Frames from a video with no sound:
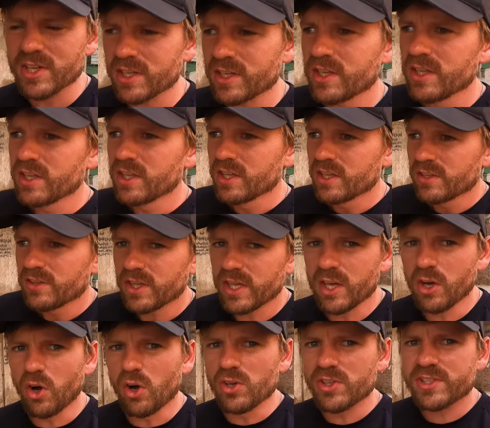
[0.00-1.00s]

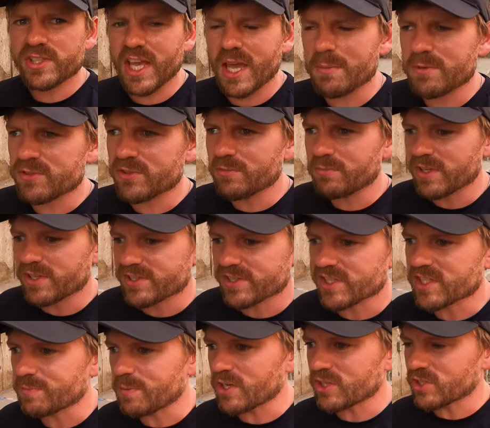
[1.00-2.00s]
It all stems from this
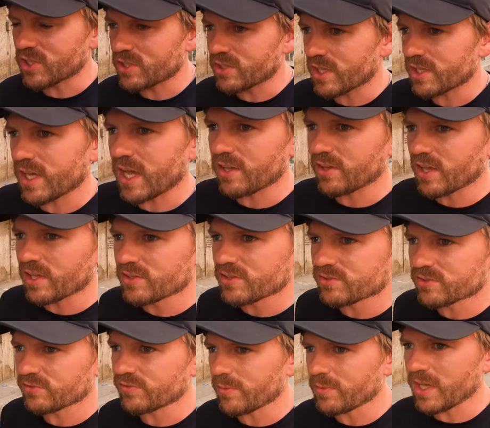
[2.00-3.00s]
suspicion that,
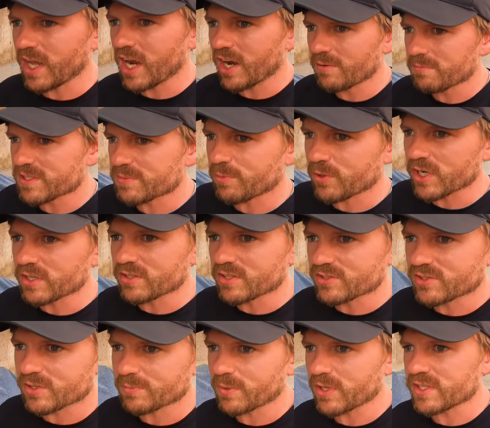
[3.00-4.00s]
and from the Arab Spring
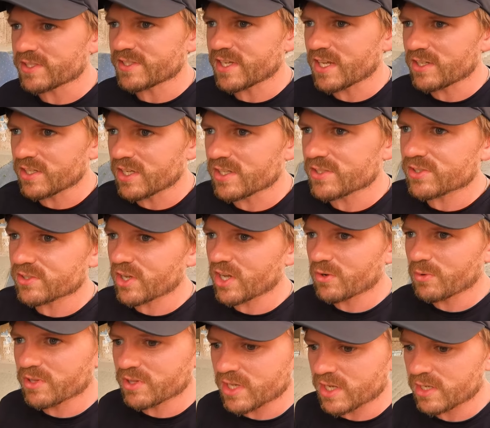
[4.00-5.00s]
that took place 10 years
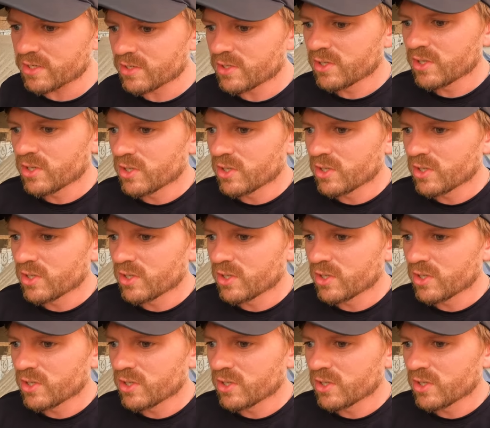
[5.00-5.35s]
ago when they